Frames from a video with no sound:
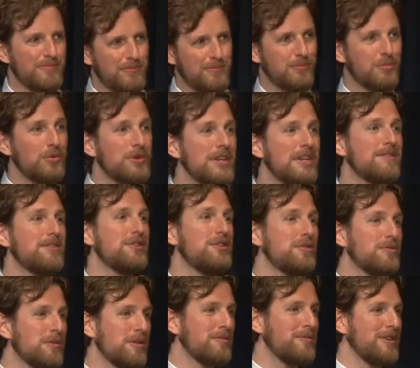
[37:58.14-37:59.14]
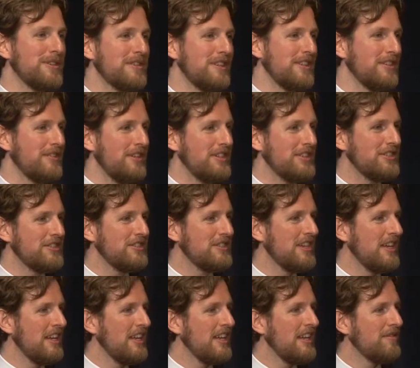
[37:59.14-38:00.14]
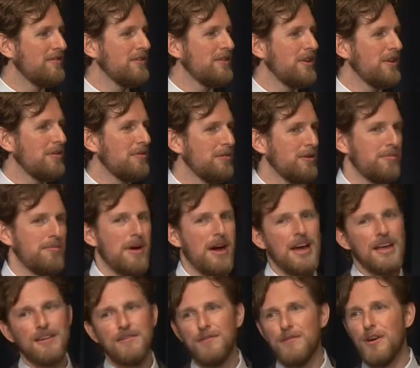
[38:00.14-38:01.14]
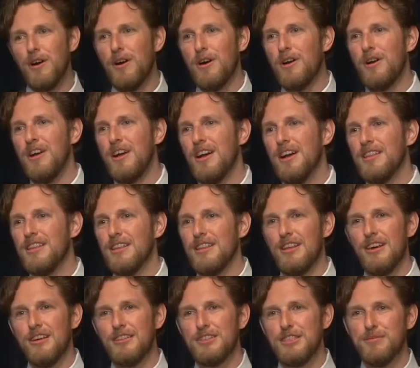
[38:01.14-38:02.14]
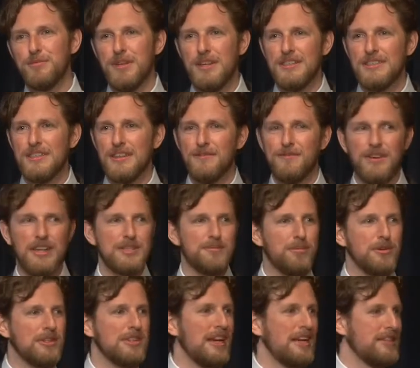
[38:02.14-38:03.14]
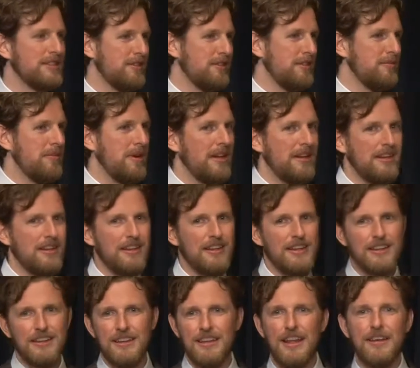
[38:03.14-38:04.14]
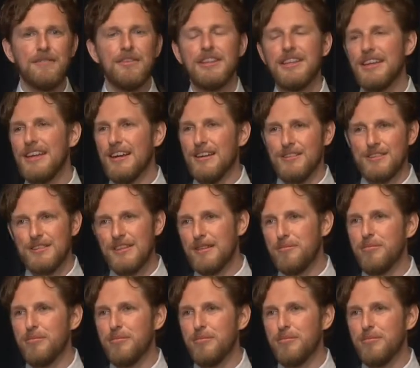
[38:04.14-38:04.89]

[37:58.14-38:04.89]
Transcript: wouldn't even do WordPress integrations, even though we're by and far the largest place that Facebook likes are embedded and everything else. Like